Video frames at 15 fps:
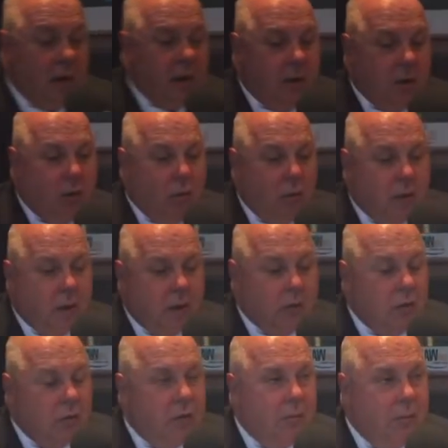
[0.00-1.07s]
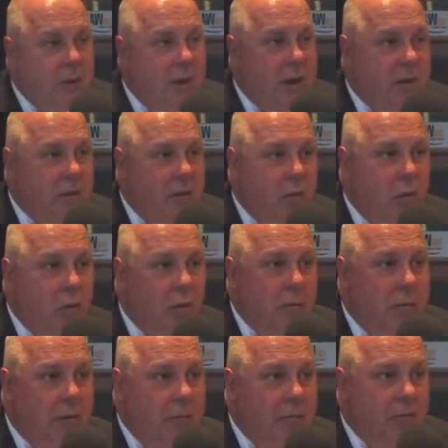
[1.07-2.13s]
I don't know what his circumstances were, he
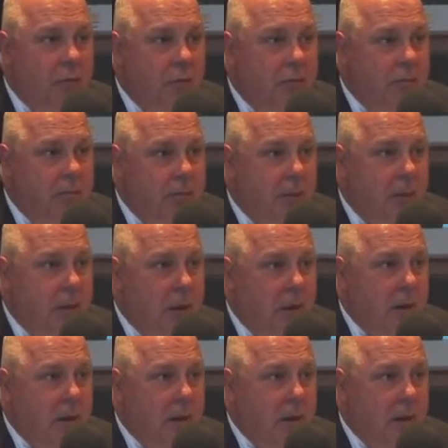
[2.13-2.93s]
was but there I'm with sure. his limo.